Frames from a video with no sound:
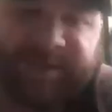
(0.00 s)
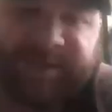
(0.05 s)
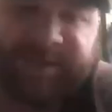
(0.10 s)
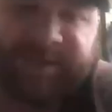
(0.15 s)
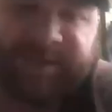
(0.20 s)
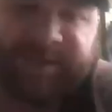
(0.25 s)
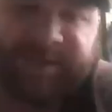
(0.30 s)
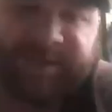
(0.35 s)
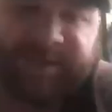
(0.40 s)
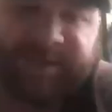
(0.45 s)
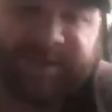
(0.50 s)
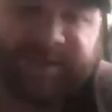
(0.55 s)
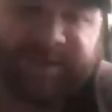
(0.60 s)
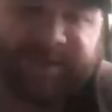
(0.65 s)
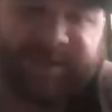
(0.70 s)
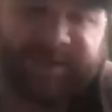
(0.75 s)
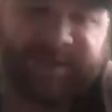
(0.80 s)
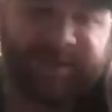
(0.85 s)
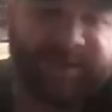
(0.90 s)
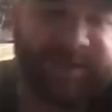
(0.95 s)
work in
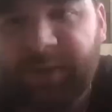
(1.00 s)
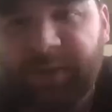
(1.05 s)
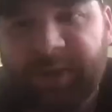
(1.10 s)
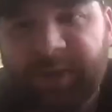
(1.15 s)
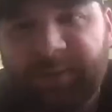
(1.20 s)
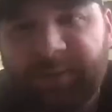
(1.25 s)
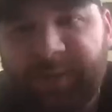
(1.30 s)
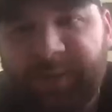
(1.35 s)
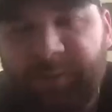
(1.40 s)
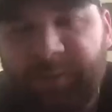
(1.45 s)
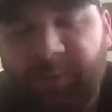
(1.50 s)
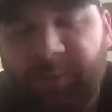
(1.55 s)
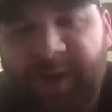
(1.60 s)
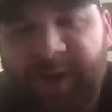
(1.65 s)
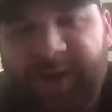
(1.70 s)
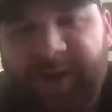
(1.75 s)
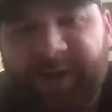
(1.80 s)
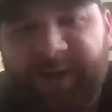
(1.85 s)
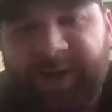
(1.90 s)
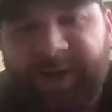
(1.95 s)
silence. People
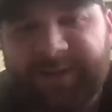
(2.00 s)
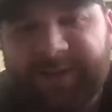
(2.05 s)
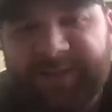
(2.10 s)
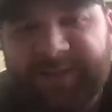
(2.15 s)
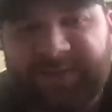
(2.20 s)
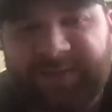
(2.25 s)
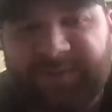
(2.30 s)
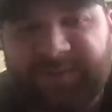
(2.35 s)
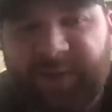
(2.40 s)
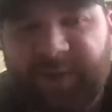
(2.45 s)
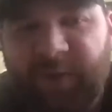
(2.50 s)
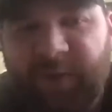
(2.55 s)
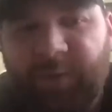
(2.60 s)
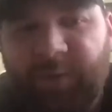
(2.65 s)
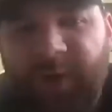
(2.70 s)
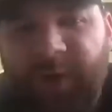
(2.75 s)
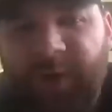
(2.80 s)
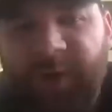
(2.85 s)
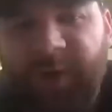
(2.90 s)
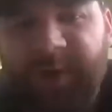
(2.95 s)
recognize us
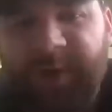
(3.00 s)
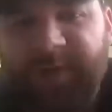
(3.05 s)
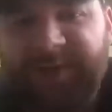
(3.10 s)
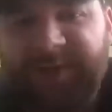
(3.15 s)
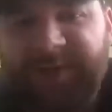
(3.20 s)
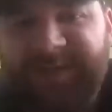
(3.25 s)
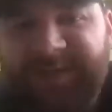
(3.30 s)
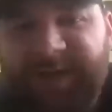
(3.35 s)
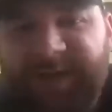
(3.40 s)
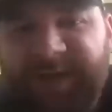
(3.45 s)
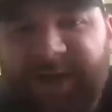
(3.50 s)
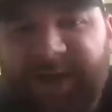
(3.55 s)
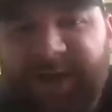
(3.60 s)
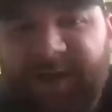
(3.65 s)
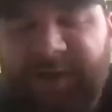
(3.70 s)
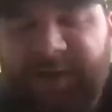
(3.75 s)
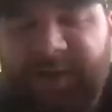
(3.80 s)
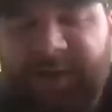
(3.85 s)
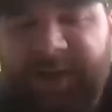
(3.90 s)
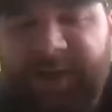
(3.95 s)
for our work, and that's kind
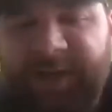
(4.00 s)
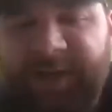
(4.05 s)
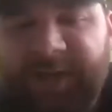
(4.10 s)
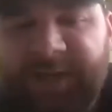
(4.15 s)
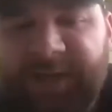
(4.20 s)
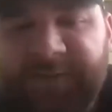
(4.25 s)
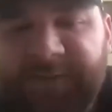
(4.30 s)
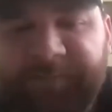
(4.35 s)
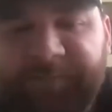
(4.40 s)
of how I like it.